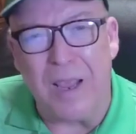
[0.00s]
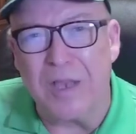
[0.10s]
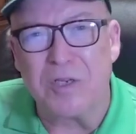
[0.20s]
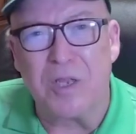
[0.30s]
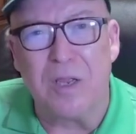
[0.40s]

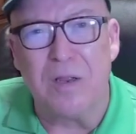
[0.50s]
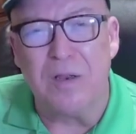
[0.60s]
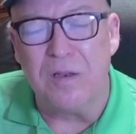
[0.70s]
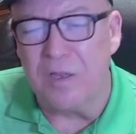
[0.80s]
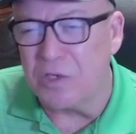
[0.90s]

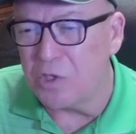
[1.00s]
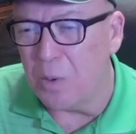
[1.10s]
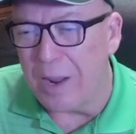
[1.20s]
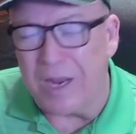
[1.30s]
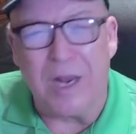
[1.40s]
asking this
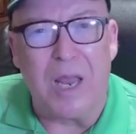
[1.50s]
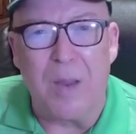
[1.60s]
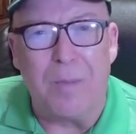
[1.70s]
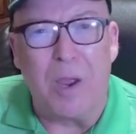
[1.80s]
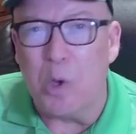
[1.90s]
so I can
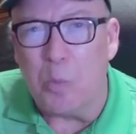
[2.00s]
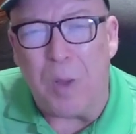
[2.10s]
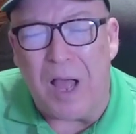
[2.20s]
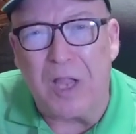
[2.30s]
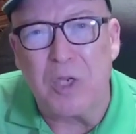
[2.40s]
line my own
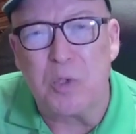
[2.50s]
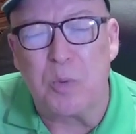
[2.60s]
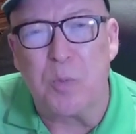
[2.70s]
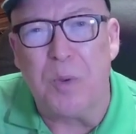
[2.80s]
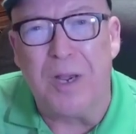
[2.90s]
pockets
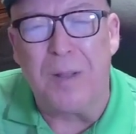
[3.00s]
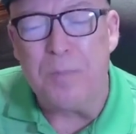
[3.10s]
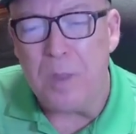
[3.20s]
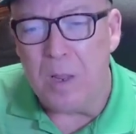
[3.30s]
with money,